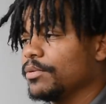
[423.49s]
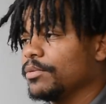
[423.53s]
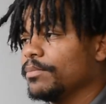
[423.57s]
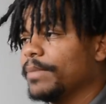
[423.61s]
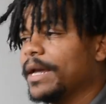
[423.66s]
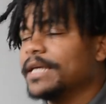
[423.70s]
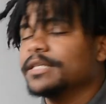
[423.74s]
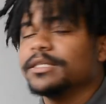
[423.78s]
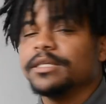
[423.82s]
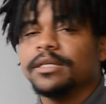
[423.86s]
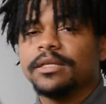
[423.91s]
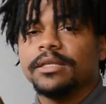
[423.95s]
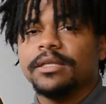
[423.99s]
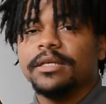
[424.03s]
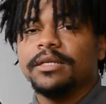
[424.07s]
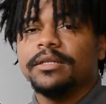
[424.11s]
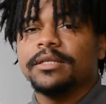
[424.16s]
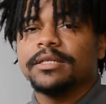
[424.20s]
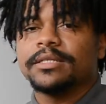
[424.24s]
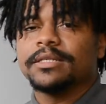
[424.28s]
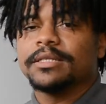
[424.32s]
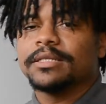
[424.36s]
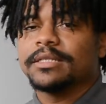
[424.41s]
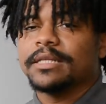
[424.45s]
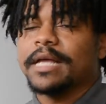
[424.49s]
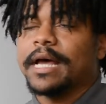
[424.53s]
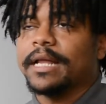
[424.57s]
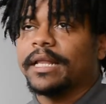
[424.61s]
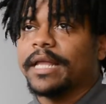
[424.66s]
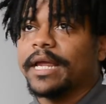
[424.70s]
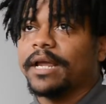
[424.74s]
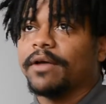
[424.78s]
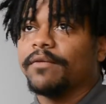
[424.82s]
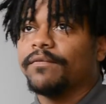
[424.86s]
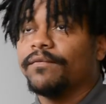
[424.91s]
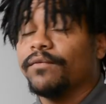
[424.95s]
Basically, this is not
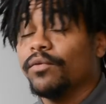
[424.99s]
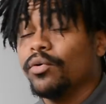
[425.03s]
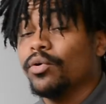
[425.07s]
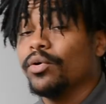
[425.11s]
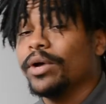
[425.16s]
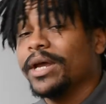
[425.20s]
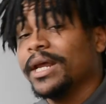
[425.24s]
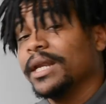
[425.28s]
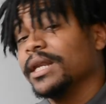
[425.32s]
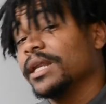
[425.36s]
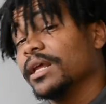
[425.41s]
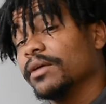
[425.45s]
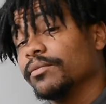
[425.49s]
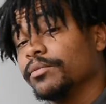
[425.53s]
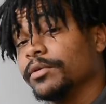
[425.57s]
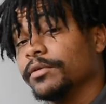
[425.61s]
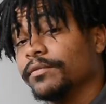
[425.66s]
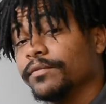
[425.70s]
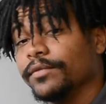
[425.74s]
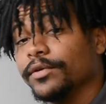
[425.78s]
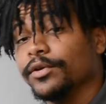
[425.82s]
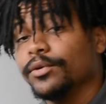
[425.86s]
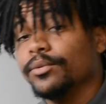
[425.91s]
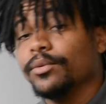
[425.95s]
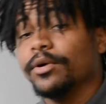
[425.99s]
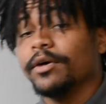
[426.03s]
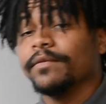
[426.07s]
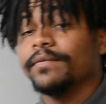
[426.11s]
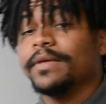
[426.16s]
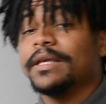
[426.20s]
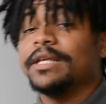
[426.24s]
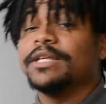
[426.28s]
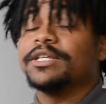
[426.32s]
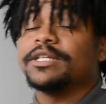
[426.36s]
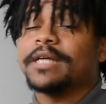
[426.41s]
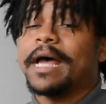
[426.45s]
like a full in-depth review of
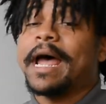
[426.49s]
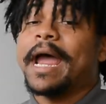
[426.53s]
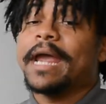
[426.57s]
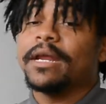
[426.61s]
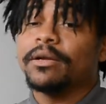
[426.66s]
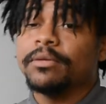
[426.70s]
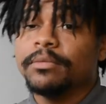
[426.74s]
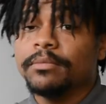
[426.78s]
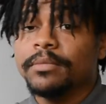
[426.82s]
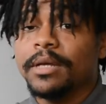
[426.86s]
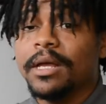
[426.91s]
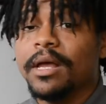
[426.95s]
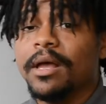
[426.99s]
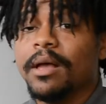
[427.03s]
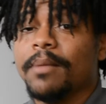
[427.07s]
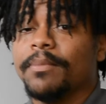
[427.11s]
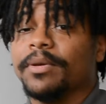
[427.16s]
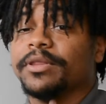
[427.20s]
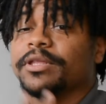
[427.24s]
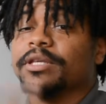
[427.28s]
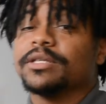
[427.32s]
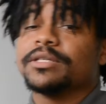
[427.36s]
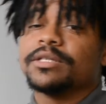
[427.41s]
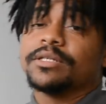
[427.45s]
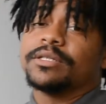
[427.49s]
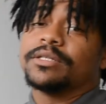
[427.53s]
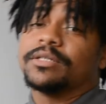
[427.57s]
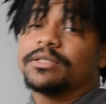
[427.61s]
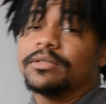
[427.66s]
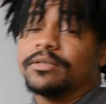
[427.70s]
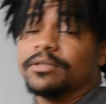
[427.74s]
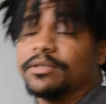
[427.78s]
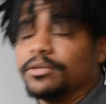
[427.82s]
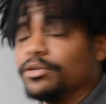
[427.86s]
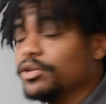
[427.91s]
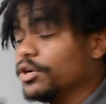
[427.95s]
each item, but this is,
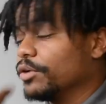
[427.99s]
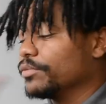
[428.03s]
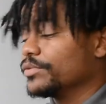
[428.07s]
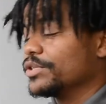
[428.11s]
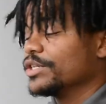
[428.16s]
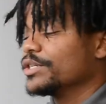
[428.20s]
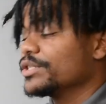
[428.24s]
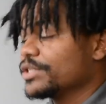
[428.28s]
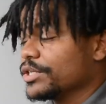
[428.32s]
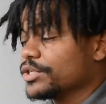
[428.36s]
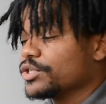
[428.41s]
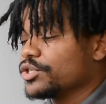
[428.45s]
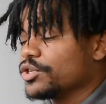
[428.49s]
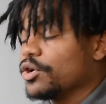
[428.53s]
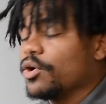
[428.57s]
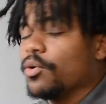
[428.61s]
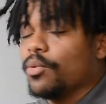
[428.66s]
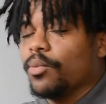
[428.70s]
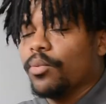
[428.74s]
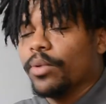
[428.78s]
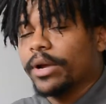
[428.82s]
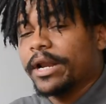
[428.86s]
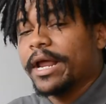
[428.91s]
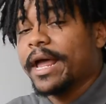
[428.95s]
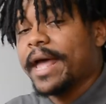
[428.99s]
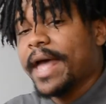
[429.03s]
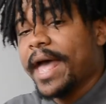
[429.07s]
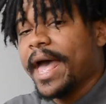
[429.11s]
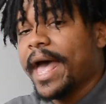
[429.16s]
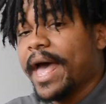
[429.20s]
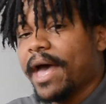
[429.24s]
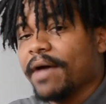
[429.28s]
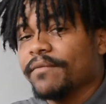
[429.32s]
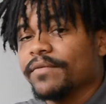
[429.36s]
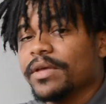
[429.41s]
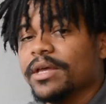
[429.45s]
you know, just to show what I
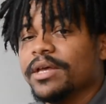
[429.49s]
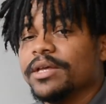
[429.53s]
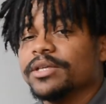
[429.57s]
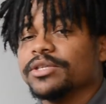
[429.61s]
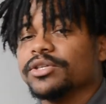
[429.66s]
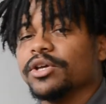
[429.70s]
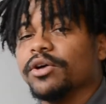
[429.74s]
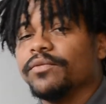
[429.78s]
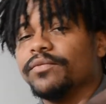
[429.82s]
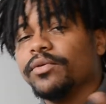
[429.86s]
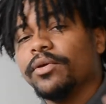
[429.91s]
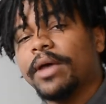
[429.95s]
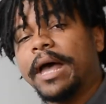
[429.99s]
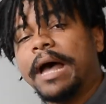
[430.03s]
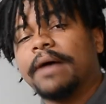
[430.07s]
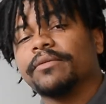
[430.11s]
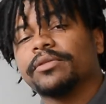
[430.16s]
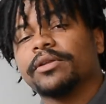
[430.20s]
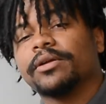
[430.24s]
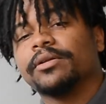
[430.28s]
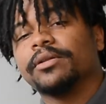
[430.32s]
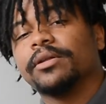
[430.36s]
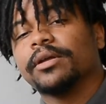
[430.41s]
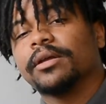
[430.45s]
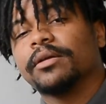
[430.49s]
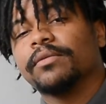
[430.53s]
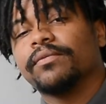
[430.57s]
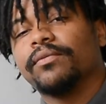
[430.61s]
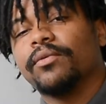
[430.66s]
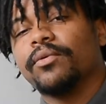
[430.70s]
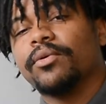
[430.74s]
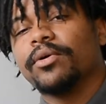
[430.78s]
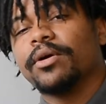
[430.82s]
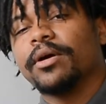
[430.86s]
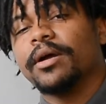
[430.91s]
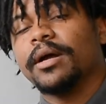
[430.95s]
have. So if you're out there looking
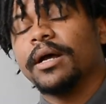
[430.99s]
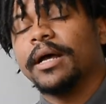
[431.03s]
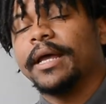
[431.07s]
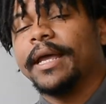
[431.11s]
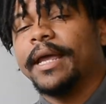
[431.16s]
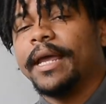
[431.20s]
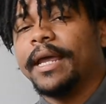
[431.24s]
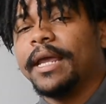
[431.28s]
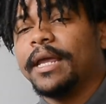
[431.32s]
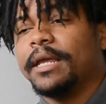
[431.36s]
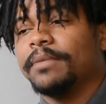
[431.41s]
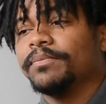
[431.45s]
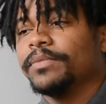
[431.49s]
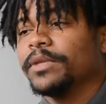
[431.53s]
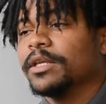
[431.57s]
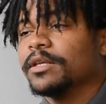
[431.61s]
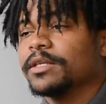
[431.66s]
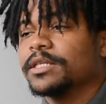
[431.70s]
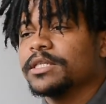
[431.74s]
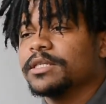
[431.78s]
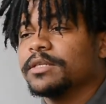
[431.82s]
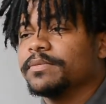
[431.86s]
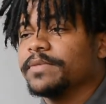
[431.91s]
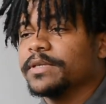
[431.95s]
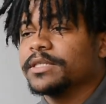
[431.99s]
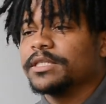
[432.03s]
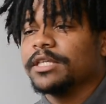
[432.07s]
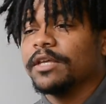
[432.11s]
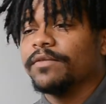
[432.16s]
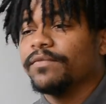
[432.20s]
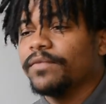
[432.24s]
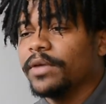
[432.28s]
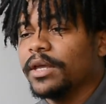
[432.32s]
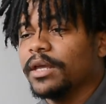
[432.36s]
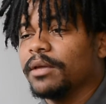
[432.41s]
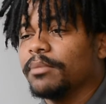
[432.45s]
for a
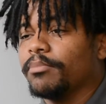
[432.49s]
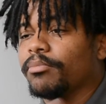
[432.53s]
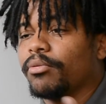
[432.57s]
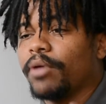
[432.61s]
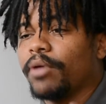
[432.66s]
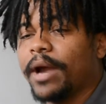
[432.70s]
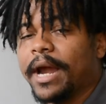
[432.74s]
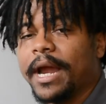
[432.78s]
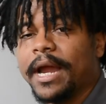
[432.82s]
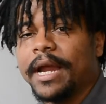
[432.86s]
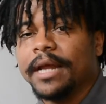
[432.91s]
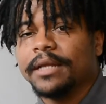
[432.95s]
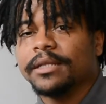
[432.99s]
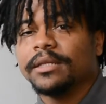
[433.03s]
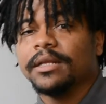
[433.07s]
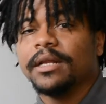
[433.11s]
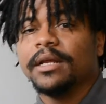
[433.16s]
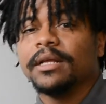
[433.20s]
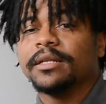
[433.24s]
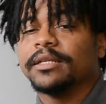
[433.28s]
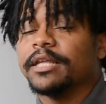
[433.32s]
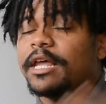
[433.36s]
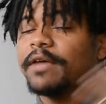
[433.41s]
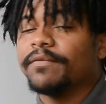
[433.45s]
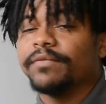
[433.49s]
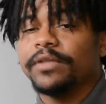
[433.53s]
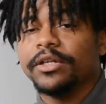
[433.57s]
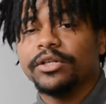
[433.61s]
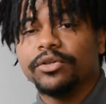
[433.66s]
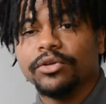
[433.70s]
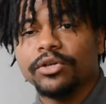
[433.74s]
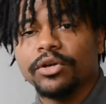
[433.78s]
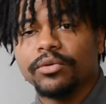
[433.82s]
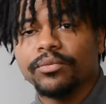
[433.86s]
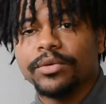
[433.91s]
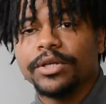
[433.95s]
specific brand, definitely do
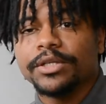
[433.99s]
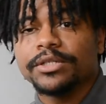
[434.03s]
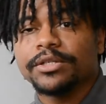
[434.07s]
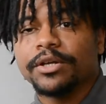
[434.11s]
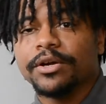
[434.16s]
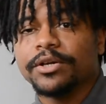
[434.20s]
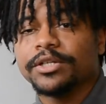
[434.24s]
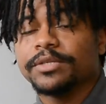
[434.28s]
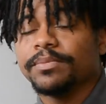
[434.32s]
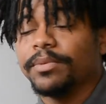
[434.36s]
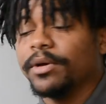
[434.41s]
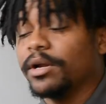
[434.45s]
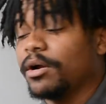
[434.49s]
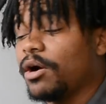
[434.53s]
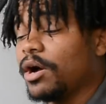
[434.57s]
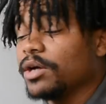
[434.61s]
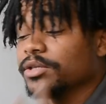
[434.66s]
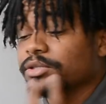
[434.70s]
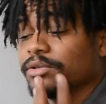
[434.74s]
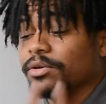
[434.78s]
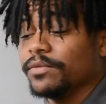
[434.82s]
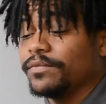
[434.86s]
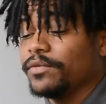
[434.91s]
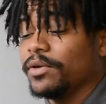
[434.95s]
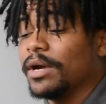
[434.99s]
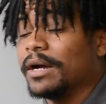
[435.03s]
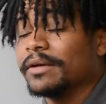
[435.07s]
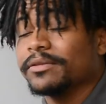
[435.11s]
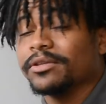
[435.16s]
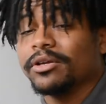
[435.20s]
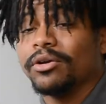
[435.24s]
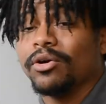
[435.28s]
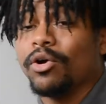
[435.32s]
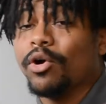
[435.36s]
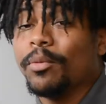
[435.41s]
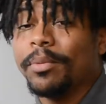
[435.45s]
your research. But also if you're out
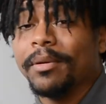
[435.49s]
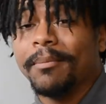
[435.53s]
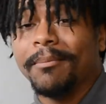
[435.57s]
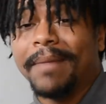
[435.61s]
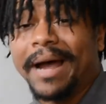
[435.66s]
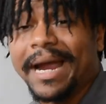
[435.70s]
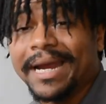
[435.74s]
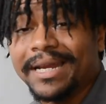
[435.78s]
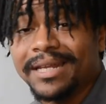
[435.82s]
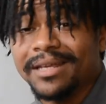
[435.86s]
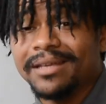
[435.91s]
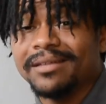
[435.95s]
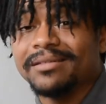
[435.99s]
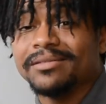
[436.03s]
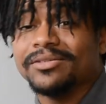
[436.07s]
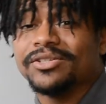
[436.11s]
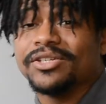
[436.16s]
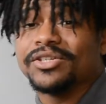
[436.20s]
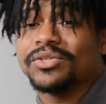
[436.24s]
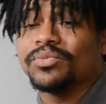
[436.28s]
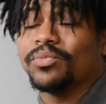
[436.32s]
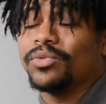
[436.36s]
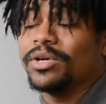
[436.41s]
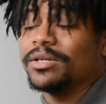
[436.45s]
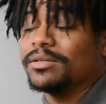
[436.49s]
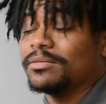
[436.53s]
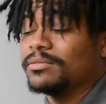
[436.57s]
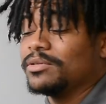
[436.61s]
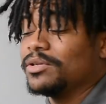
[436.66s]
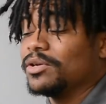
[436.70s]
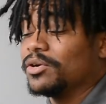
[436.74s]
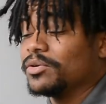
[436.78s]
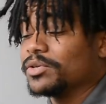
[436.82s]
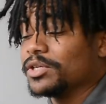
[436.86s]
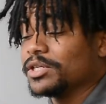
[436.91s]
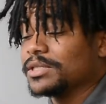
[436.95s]
there open-minded and just want, you
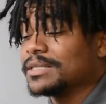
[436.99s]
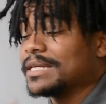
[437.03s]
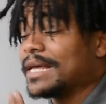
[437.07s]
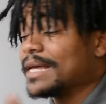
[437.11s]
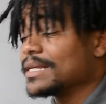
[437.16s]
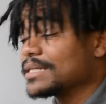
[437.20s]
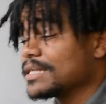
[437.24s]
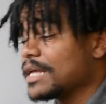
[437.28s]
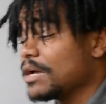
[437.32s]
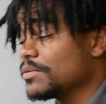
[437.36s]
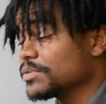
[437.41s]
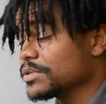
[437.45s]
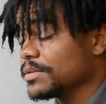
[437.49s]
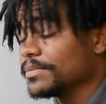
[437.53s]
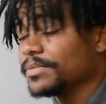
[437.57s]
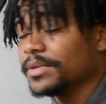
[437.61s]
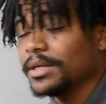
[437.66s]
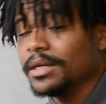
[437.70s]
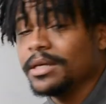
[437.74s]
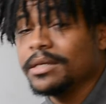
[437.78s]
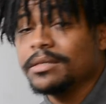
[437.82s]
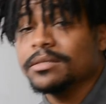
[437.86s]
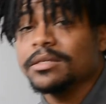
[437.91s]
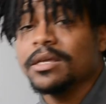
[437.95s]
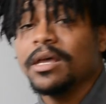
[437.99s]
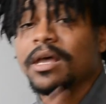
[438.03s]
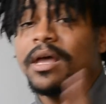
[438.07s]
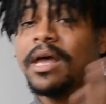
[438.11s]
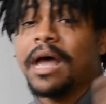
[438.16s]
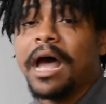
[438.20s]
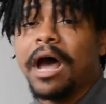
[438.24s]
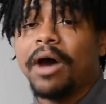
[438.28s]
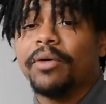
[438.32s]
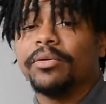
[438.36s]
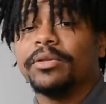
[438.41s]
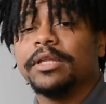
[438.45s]
know, to test out some things,
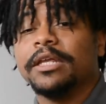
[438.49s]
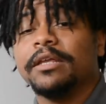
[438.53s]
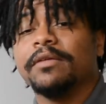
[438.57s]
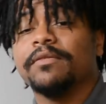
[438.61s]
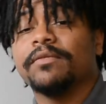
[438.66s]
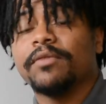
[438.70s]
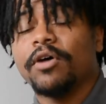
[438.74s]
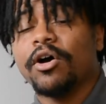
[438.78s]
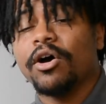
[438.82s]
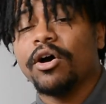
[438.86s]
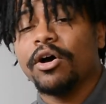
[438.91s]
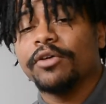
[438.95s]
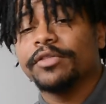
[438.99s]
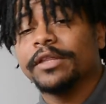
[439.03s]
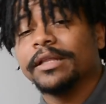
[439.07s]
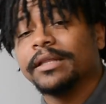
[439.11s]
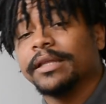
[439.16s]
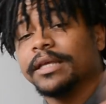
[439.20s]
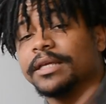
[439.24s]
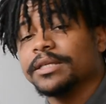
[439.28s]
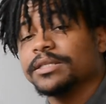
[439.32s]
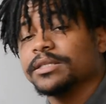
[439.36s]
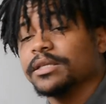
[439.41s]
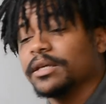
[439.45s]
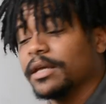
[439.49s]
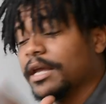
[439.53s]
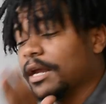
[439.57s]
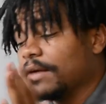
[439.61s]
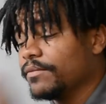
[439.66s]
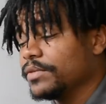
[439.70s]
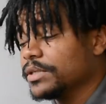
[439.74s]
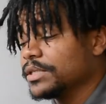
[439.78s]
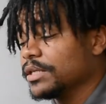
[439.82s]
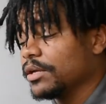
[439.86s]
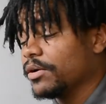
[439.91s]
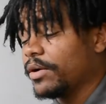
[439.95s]
I will leave all the links to
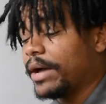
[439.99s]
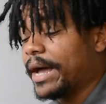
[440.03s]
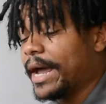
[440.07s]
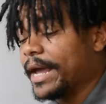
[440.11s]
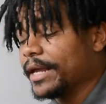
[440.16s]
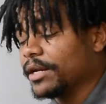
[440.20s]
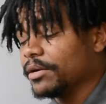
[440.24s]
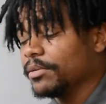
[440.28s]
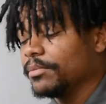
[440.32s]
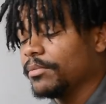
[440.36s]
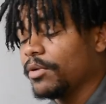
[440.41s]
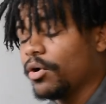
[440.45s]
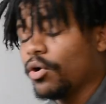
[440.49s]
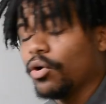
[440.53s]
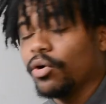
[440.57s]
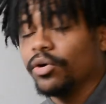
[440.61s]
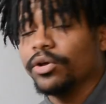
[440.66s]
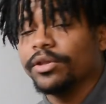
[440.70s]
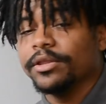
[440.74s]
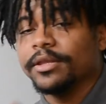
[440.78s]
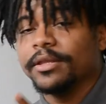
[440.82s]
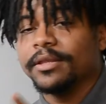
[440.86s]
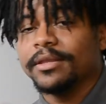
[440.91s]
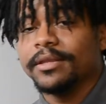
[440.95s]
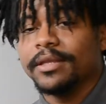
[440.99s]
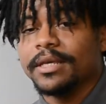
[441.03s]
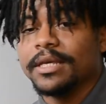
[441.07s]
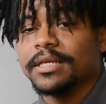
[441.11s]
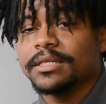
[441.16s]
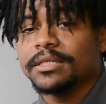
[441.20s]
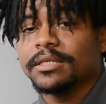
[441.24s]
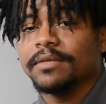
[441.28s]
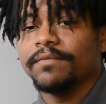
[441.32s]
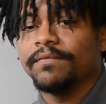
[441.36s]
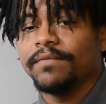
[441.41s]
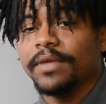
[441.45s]
every single item on
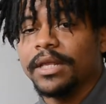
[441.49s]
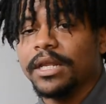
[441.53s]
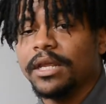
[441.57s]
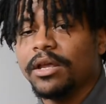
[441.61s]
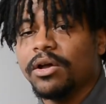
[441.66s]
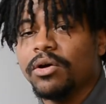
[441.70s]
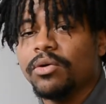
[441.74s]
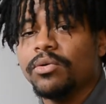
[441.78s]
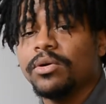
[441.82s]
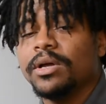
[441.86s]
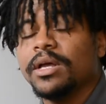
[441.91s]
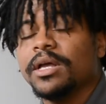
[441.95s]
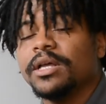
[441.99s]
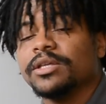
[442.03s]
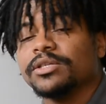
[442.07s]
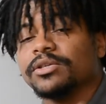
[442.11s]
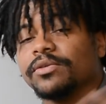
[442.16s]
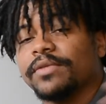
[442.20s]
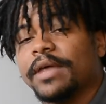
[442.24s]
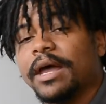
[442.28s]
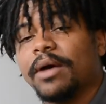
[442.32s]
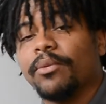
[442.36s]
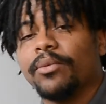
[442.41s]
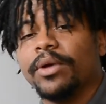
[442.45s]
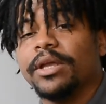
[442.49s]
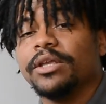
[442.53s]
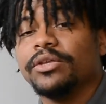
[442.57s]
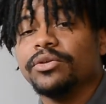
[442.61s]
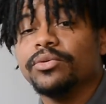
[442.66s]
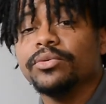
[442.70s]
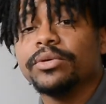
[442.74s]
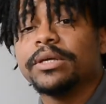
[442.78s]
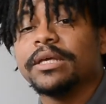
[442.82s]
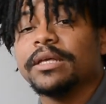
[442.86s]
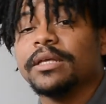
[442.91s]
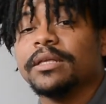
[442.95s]
this video. So that way
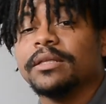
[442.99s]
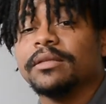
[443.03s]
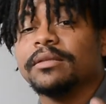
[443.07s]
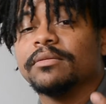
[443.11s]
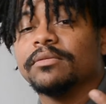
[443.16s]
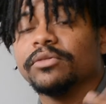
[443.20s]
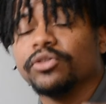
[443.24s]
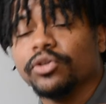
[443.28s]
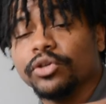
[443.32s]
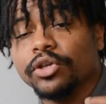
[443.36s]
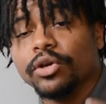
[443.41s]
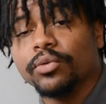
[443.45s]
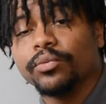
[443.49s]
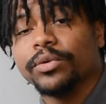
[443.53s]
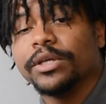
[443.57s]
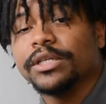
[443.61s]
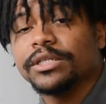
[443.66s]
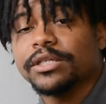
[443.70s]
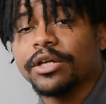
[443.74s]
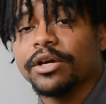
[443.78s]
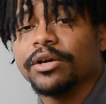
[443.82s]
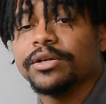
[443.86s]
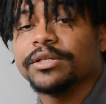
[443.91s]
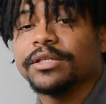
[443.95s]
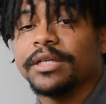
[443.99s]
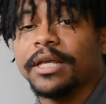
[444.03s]
you can do your research.